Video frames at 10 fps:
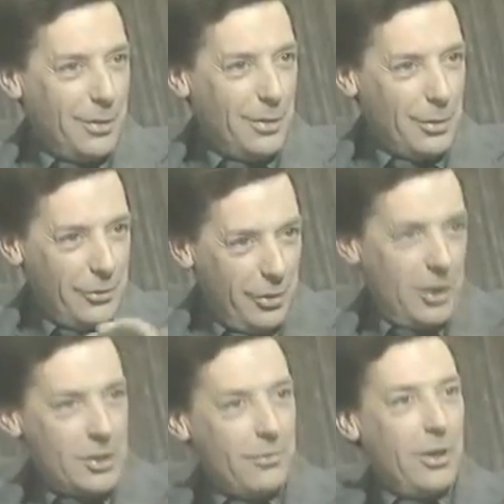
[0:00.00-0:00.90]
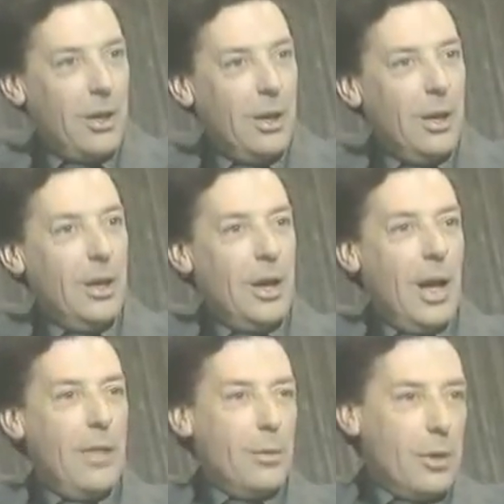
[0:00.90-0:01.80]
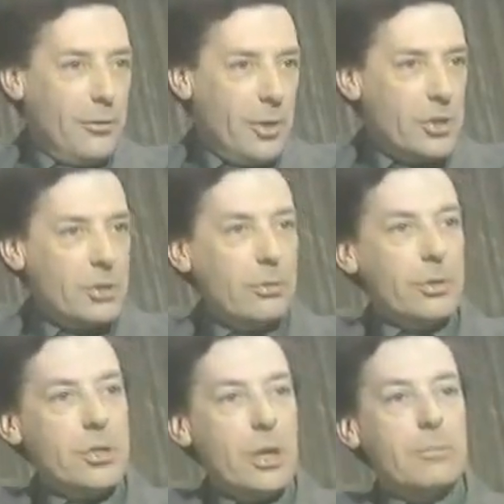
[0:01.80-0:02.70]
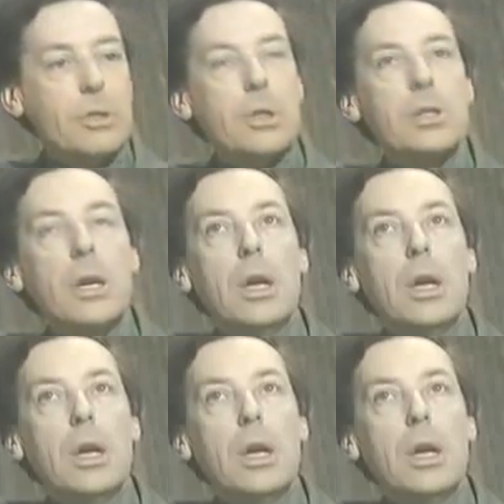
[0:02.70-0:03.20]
There was philosophy, and there were the first-order subjects.